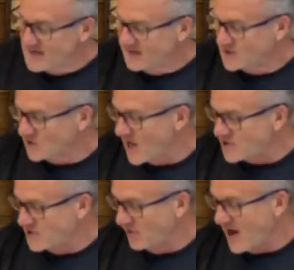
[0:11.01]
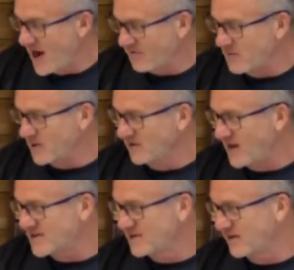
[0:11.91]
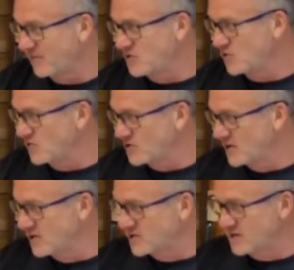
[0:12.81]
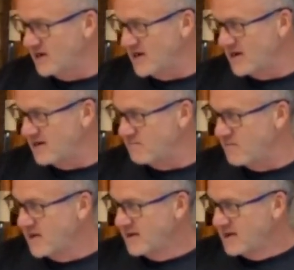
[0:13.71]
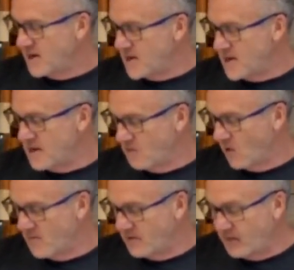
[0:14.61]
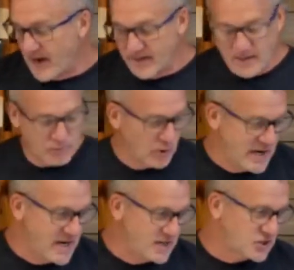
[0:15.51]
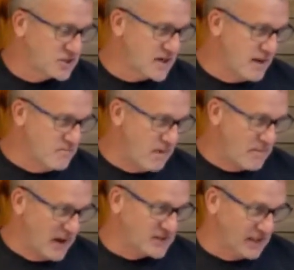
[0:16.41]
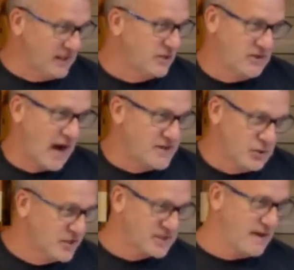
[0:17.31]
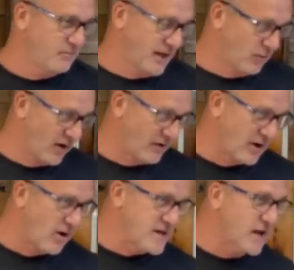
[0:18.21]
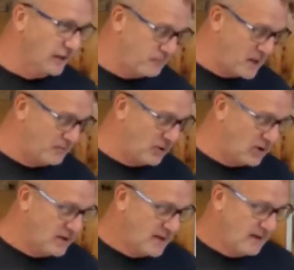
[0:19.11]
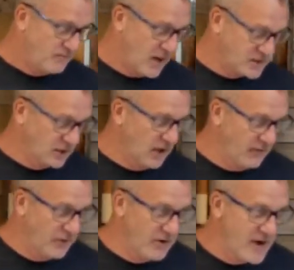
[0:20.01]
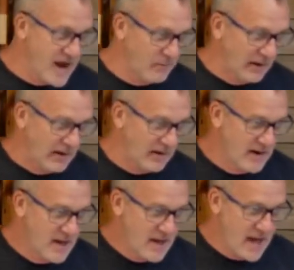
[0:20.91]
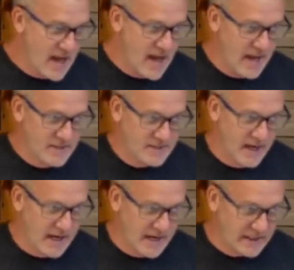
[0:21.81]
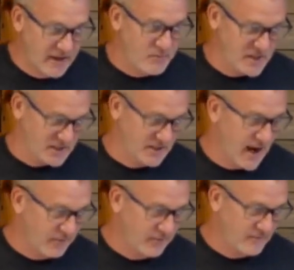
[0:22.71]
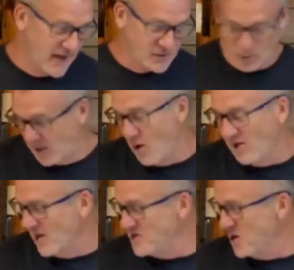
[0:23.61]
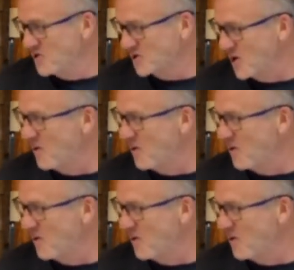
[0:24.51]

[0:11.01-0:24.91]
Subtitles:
last year and a half, I've been in lots of different churches where I'm invited to preach. I do the same thing wherever I go. I yell at people to love their neighbor and give me stuff. That's really all I do. So